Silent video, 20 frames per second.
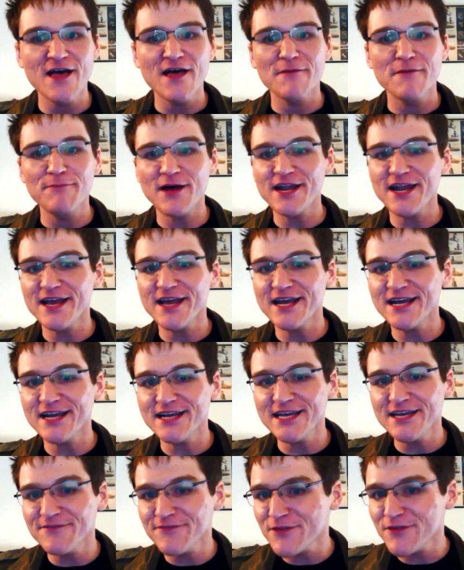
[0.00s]
But
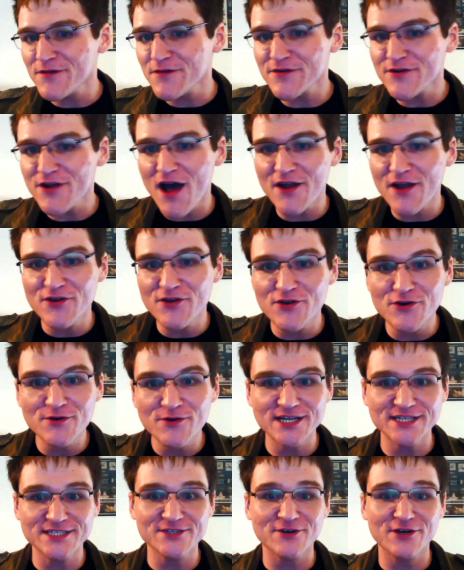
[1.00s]
even though they're not new,
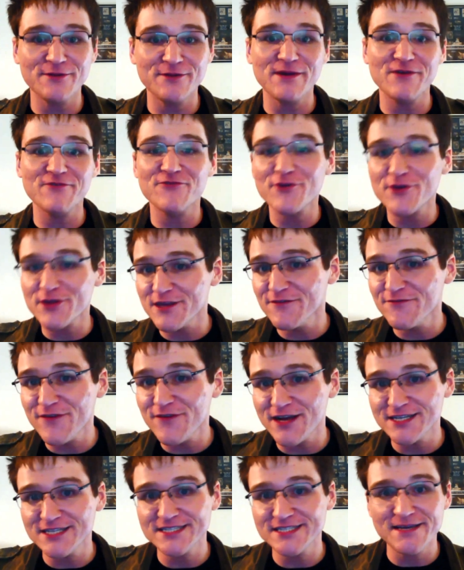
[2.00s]
it's going to be really
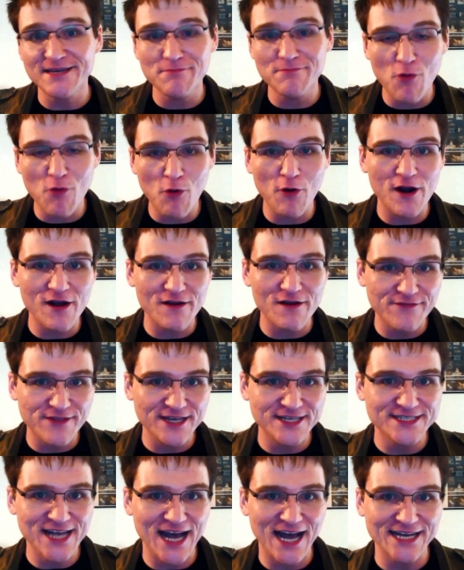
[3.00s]
fun to see more of
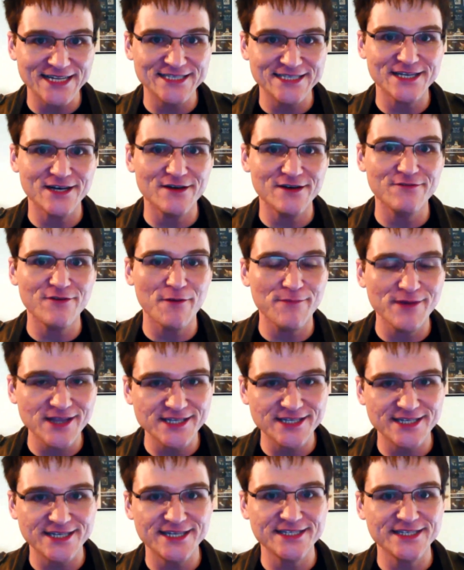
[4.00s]
these kinds of
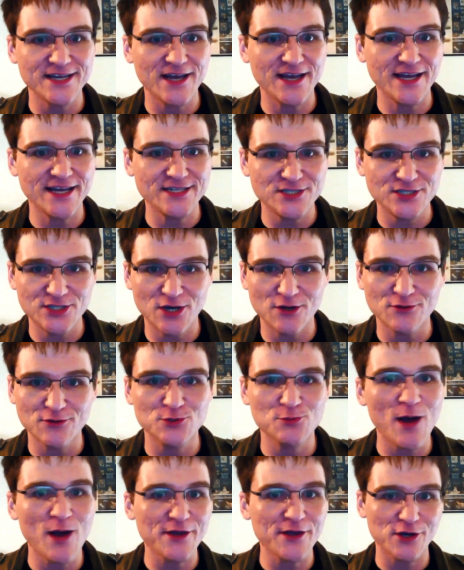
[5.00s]
abilities in zones
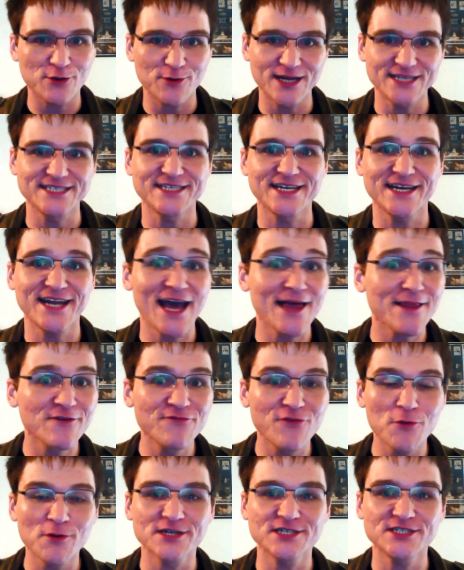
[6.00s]
while you're questing. And I look
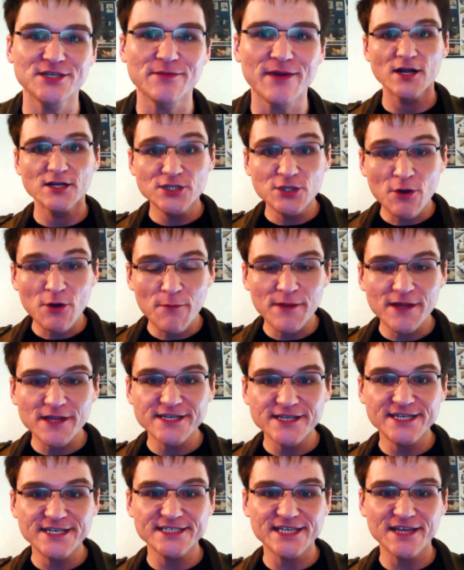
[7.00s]
forward to it. Two
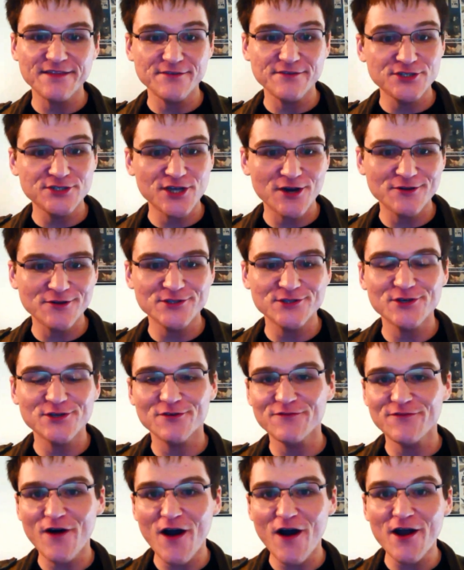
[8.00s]
abilities that they've shown so
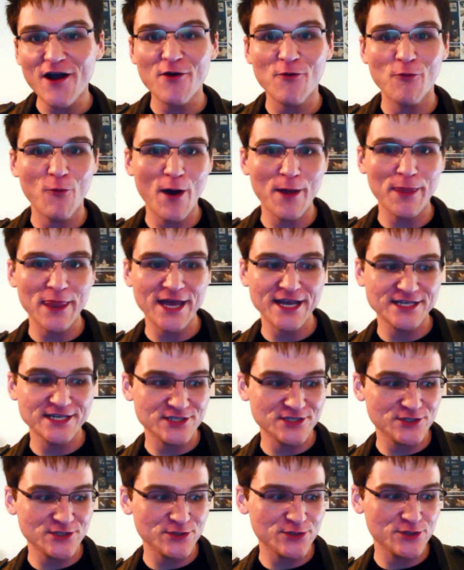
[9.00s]
far, one
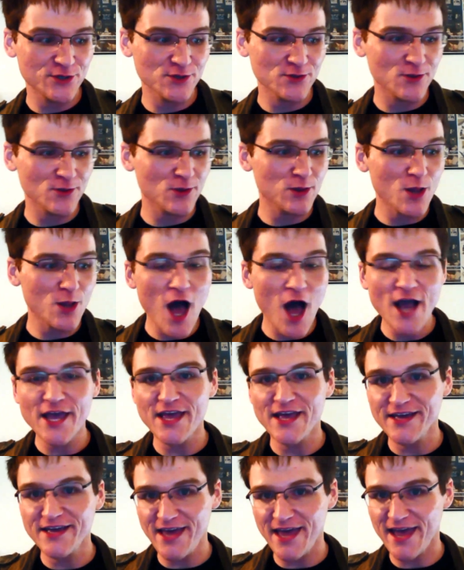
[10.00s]
linked to your
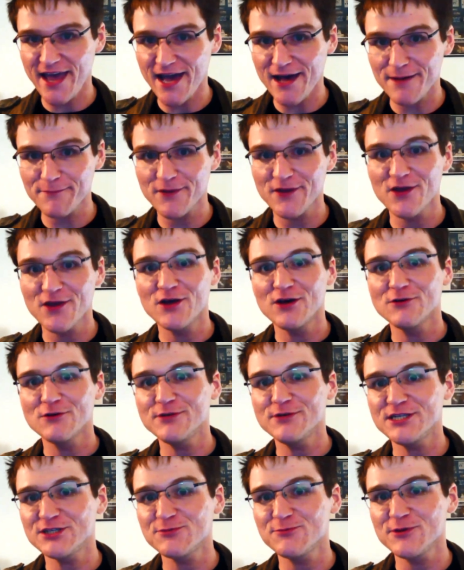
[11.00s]
logging camp,
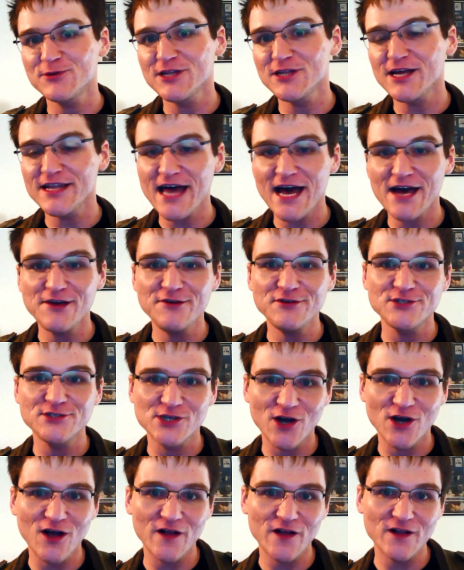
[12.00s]
which will allow you to
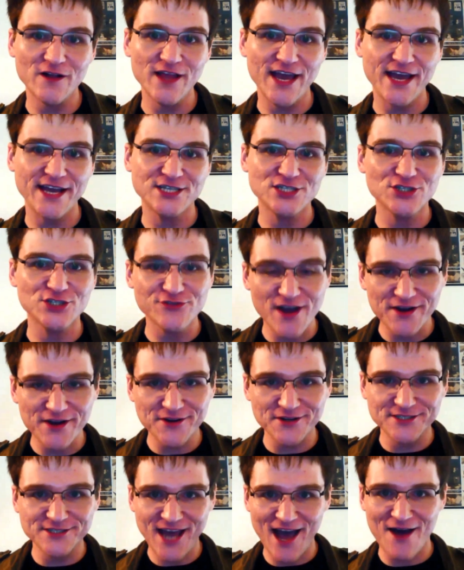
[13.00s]
call a
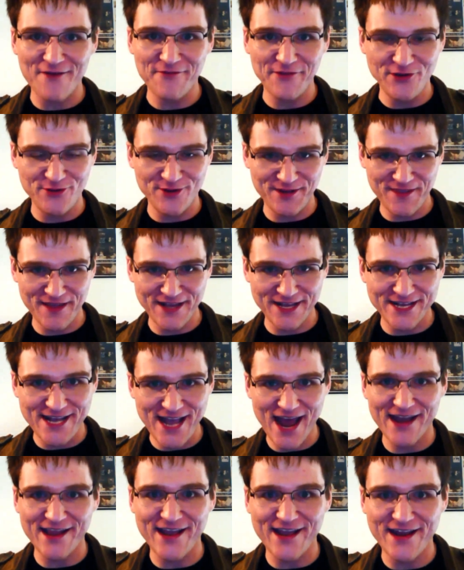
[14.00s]
shredder down that you can then
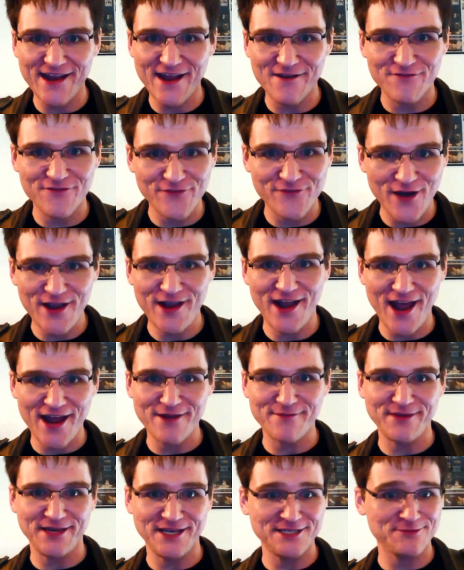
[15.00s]
get in and fight
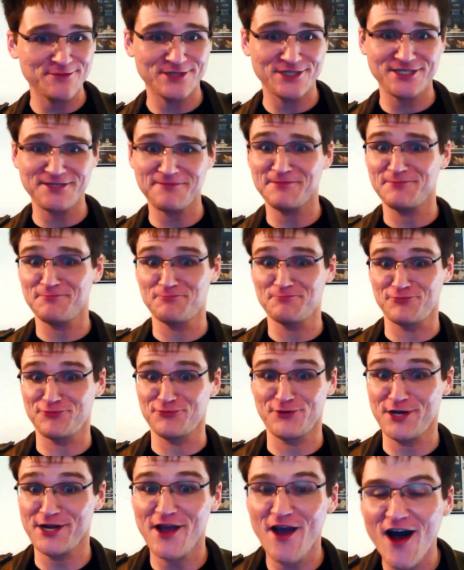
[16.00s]
enemies, which seems
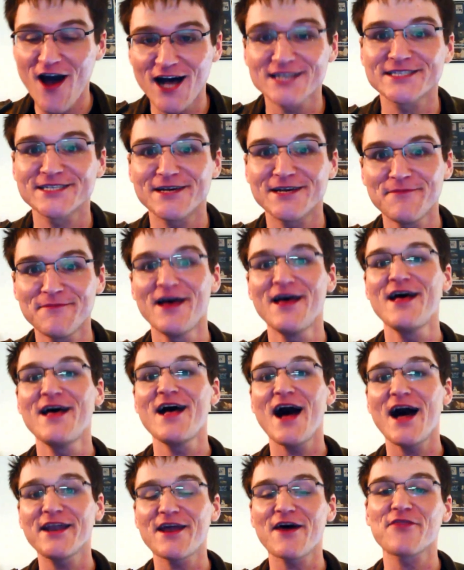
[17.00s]
pretty awesome.
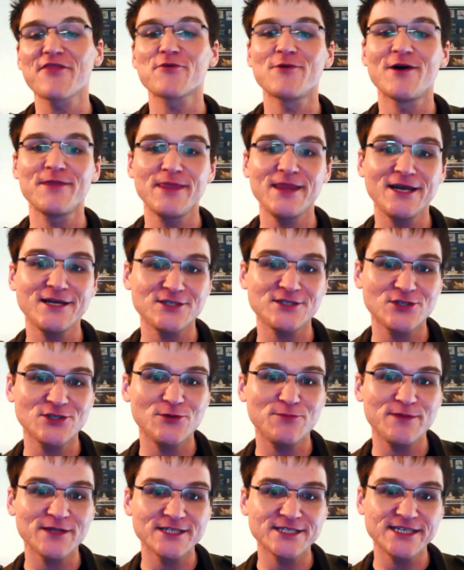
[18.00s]
Another one linked to
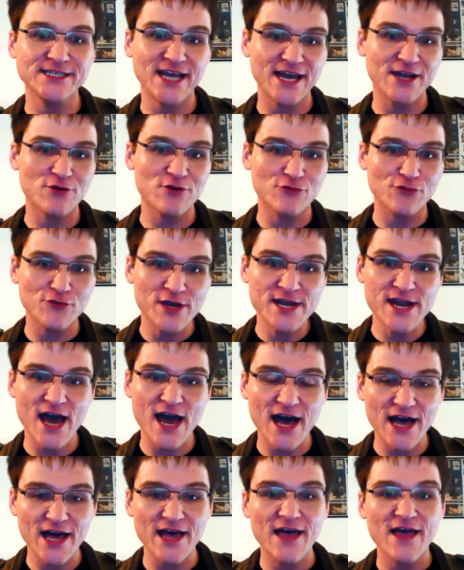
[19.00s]
building an
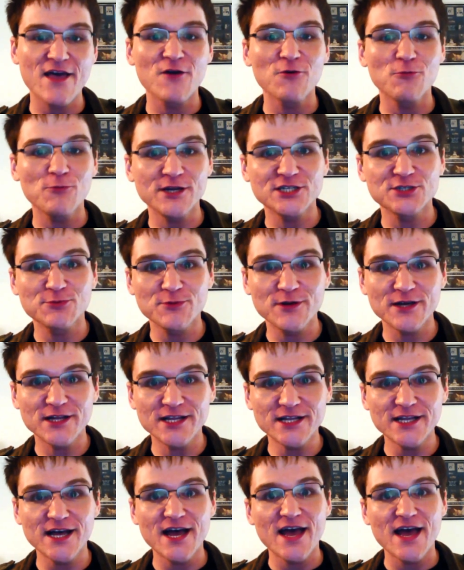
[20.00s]
arena, which
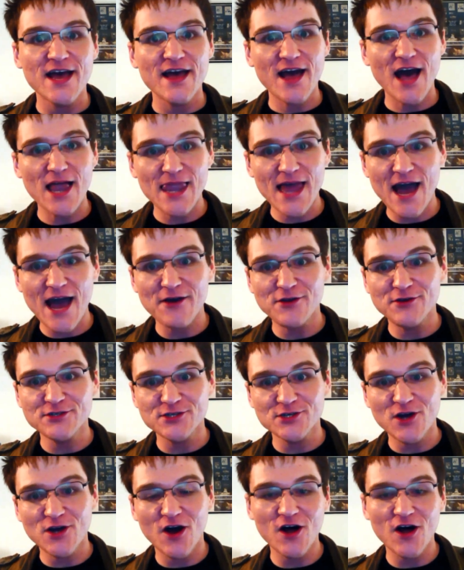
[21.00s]
will allow you to
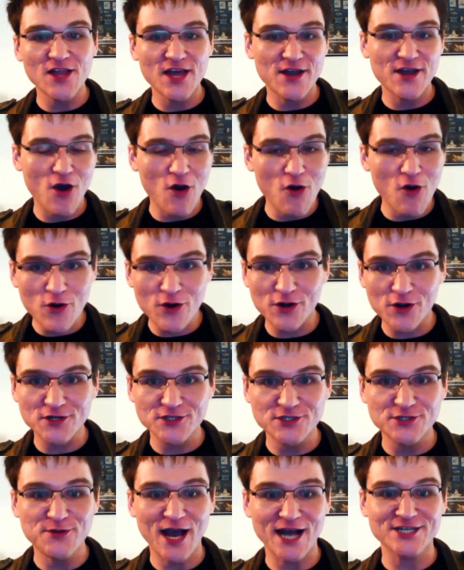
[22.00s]
call an ogre
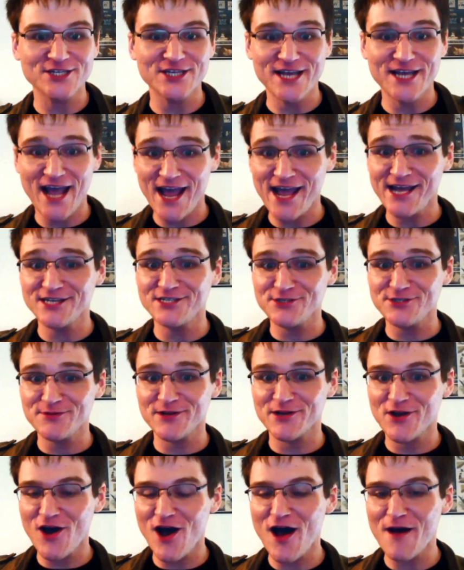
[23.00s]
to actually aid you
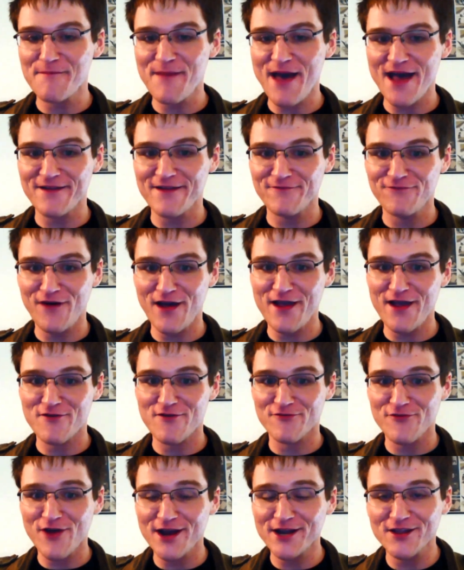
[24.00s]
in combat and fight
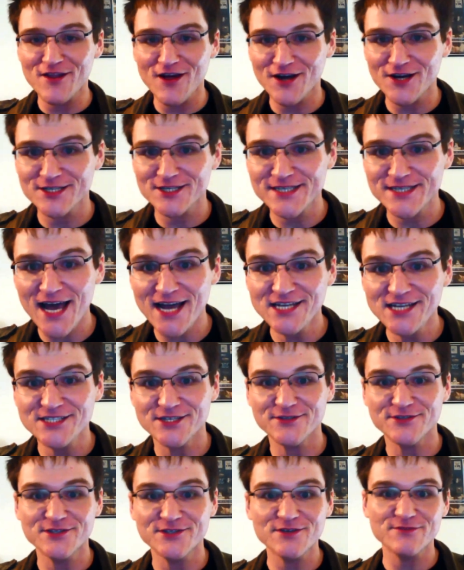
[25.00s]
right alongside
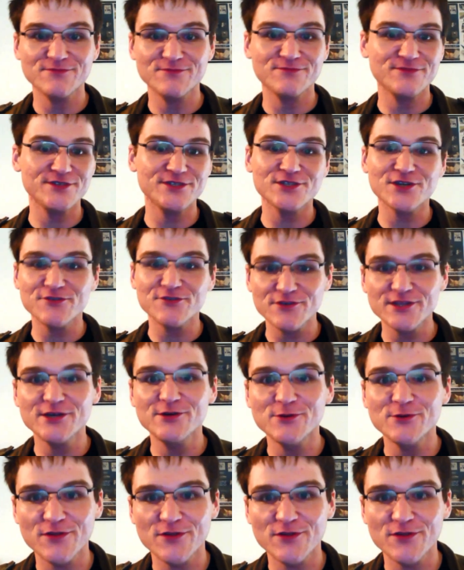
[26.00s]
you. So these are really cool